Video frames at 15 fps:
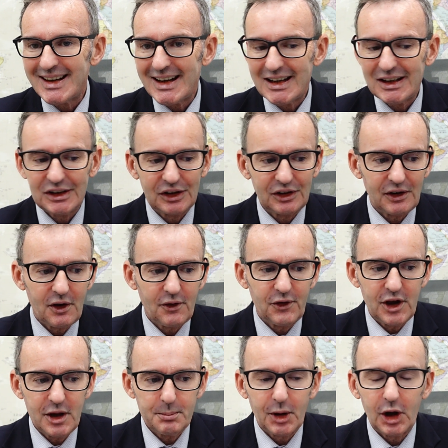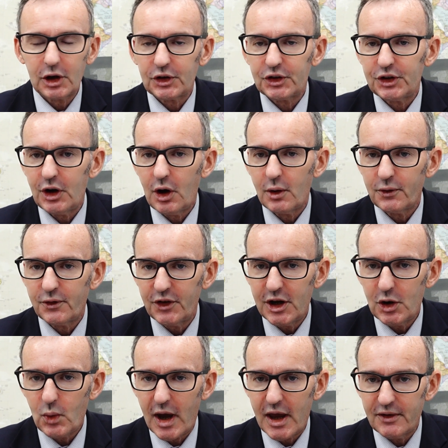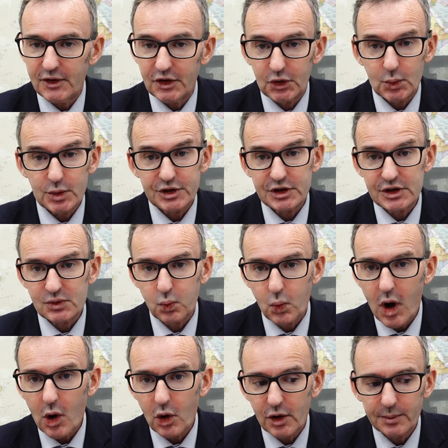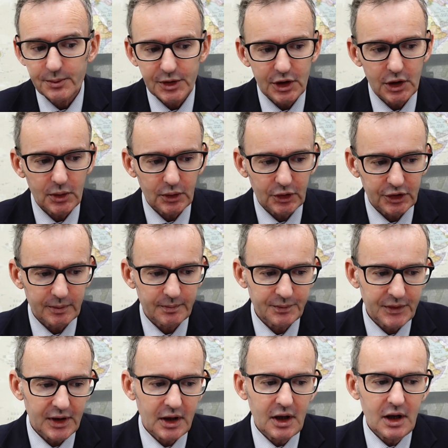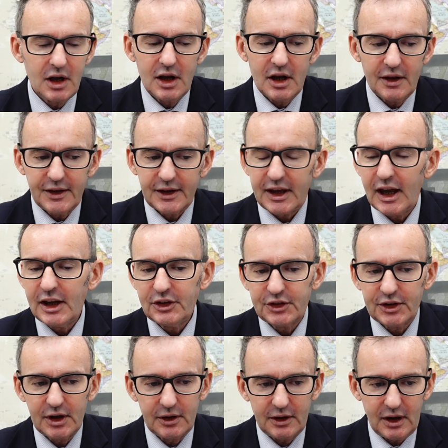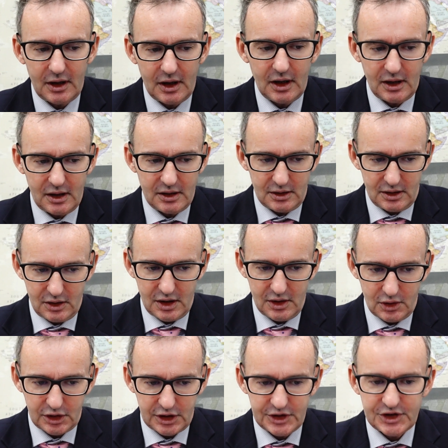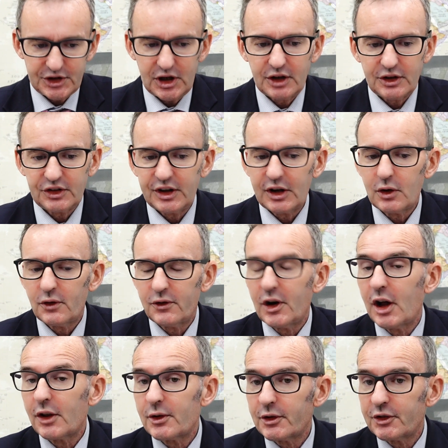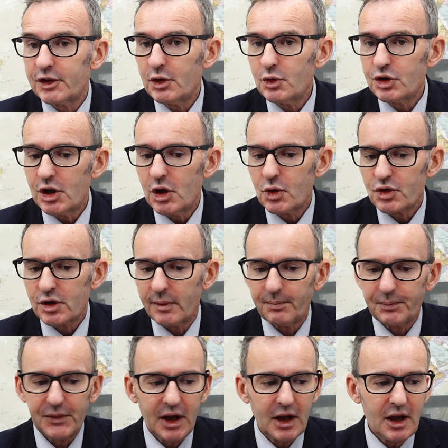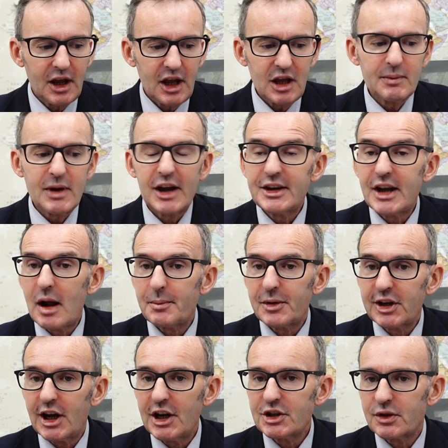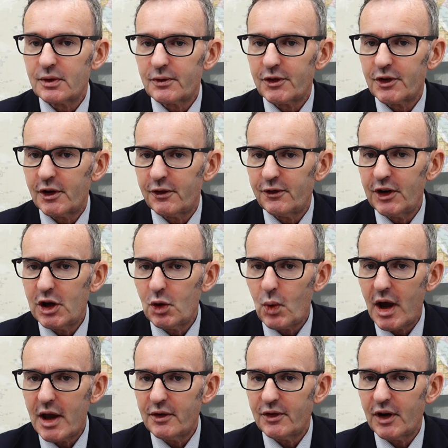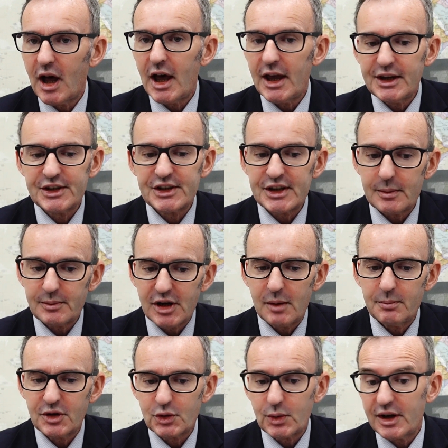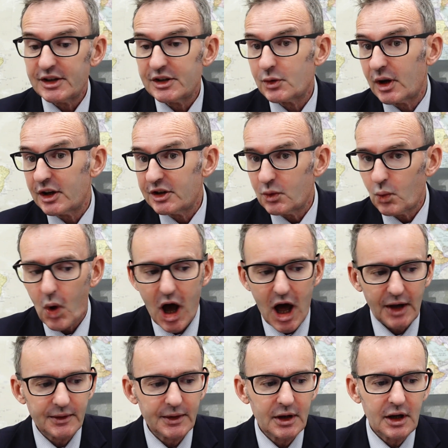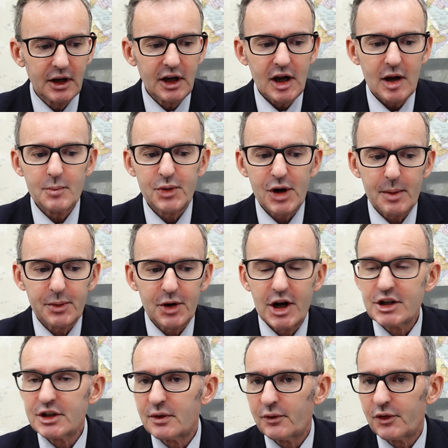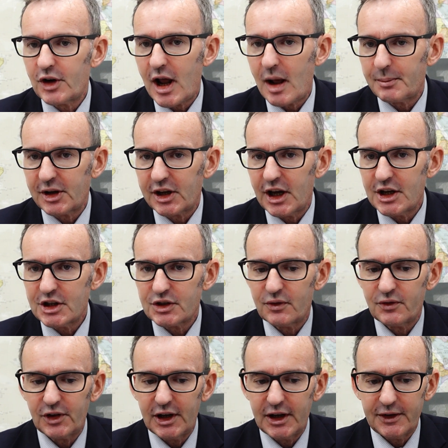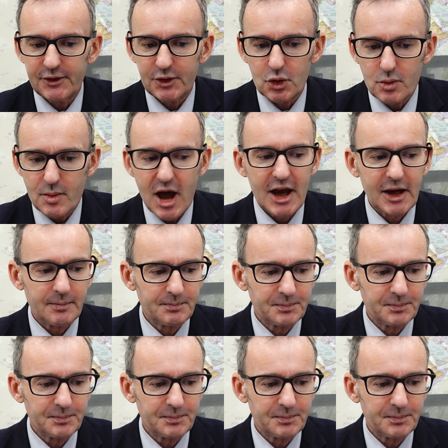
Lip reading: its policy on fee waivers, which is welcome news. The case concerned a single father of 2 children. He made an application for a fee waiver in September 2021 in preparation for an application for leave to remain.